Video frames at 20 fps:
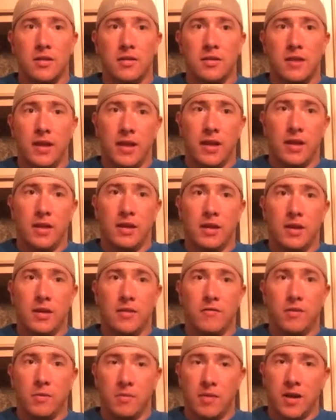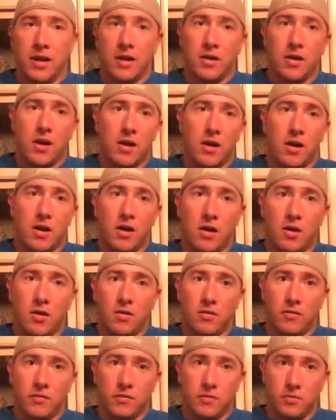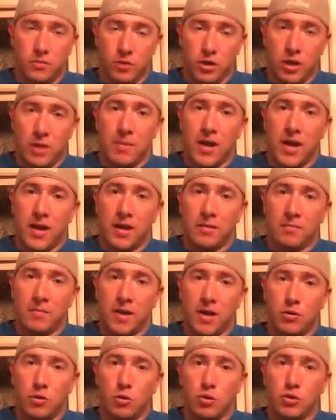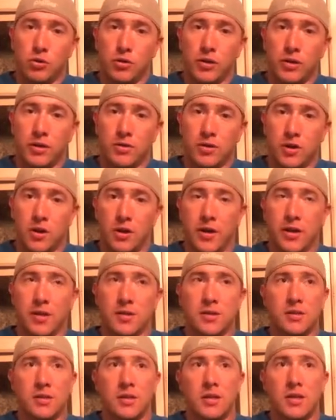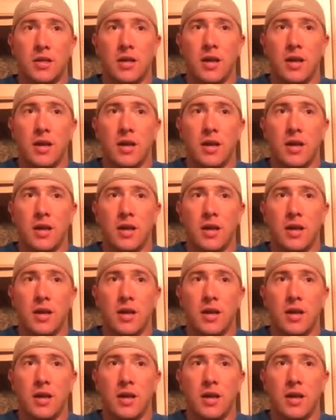then from there, I'll look at my nutrient targets,